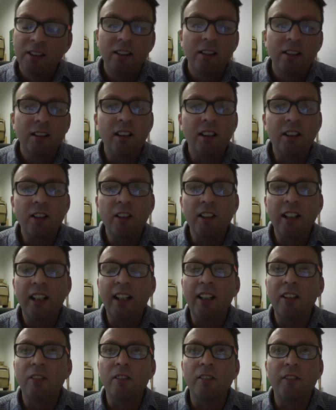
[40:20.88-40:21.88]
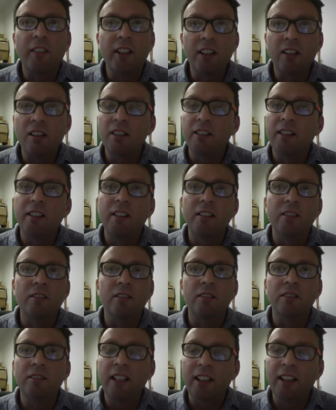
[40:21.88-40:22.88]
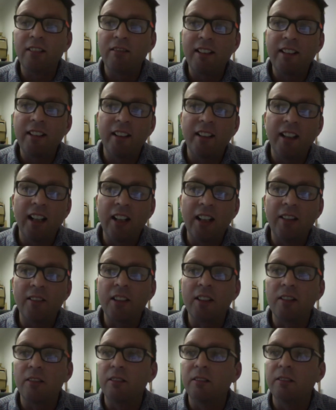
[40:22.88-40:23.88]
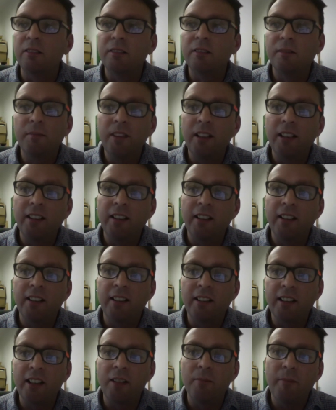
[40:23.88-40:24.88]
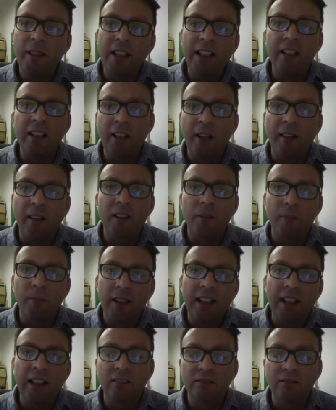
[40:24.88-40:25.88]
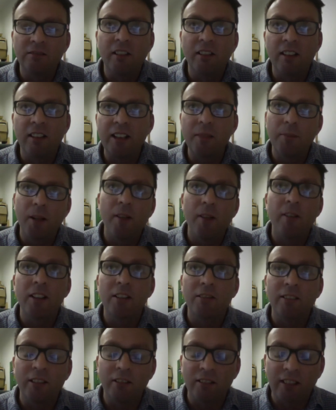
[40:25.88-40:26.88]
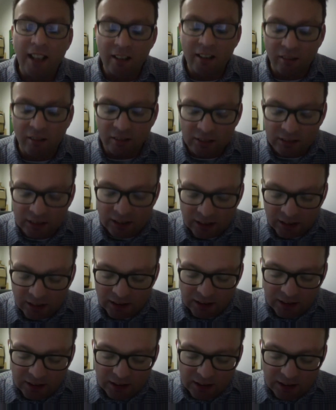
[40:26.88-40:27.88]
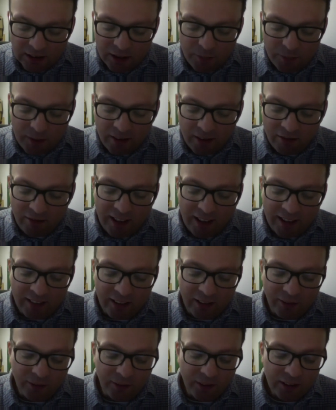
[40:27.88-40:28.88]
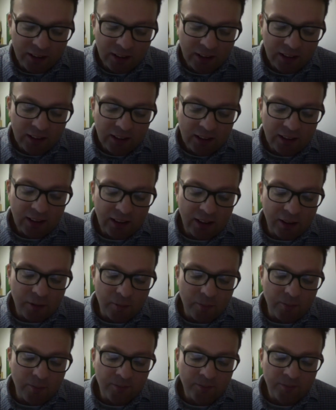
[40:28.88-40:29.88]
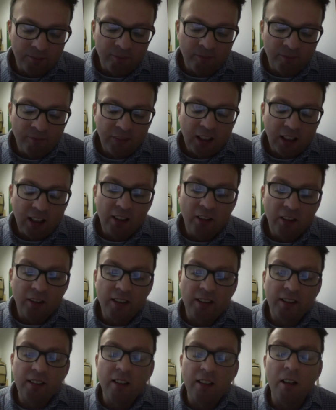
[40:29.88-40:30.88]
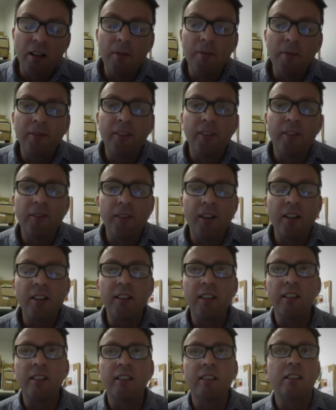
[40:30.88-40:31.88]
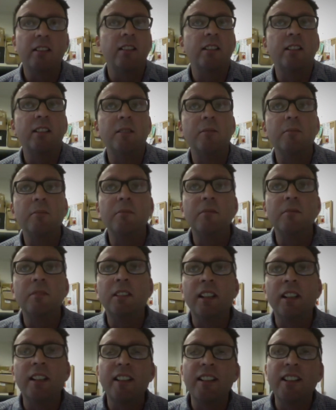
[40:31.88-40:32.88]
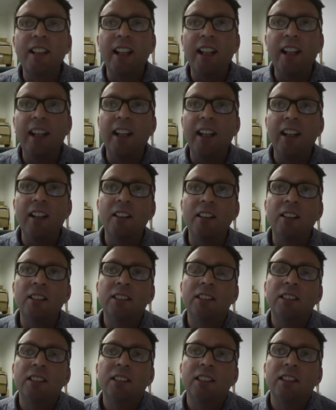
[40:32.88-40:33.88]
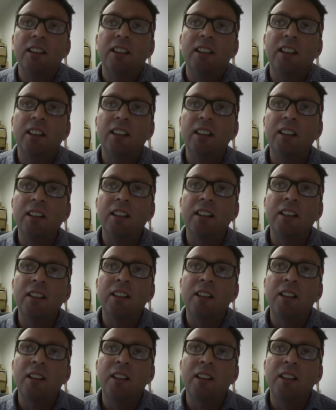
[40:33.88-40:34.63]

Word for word: uh, cooking or the garden or decorating the house or you know, it doesn't mean that you have to be writing poetry all day long, uh, being creative. Um, lots of time for fun um, and singing. Uh,